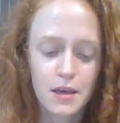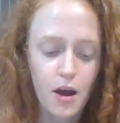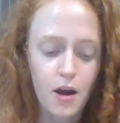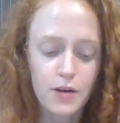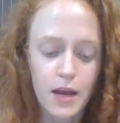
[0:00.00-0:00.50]

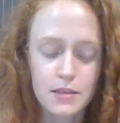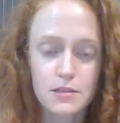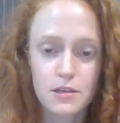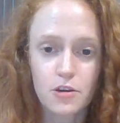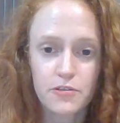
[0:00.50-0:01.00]
All right,
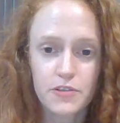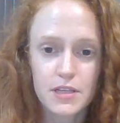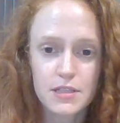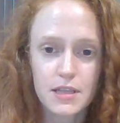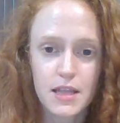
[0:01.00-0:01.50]
your
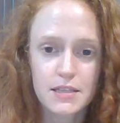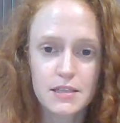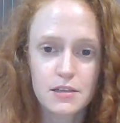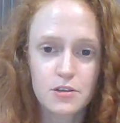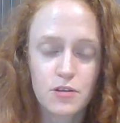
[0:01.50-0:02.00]
first
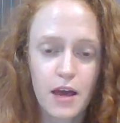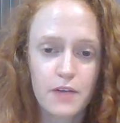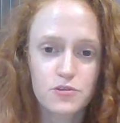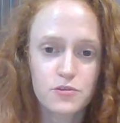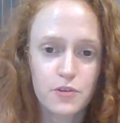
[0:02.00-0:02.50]
lesson, you'll have
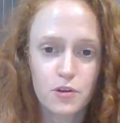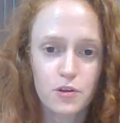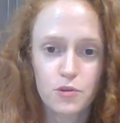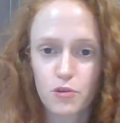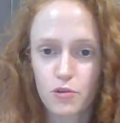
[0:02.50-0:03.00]
to follow
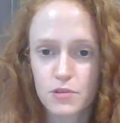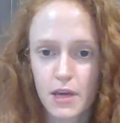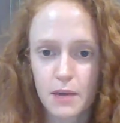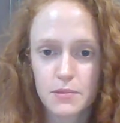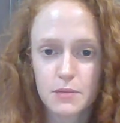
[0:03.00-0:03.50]
your own
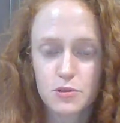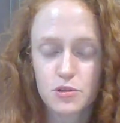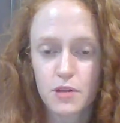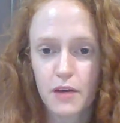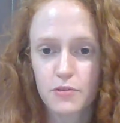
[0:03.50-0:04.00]
timetables.
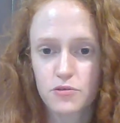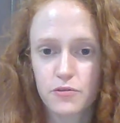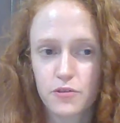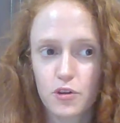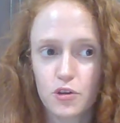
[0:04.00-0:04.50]
You'll have to
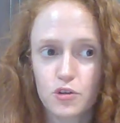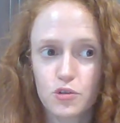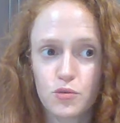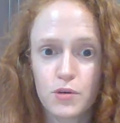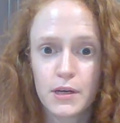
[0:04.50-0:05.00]

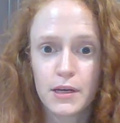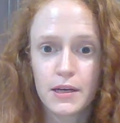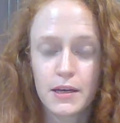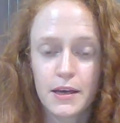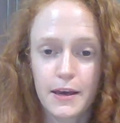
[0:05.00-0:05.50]
follow
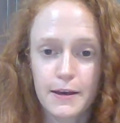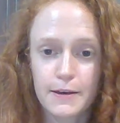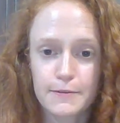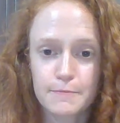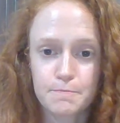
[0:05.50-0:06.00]

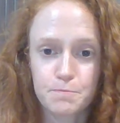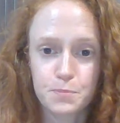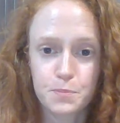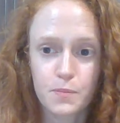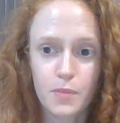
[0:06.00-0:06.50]

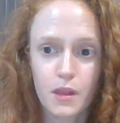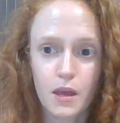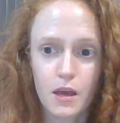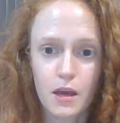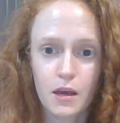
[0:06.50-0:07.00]
um,
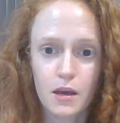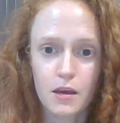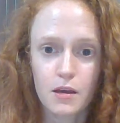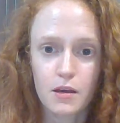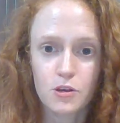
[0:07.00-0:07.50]

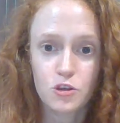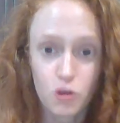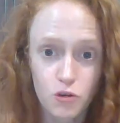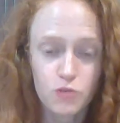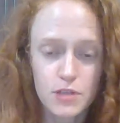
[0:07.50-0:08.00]

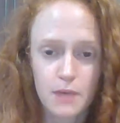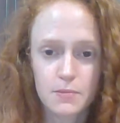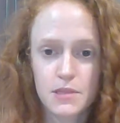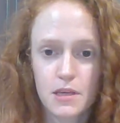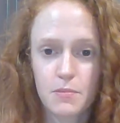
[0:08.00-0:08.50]
your own
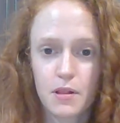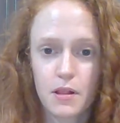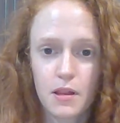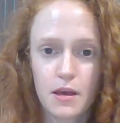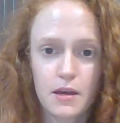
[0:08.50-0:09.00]
timetable,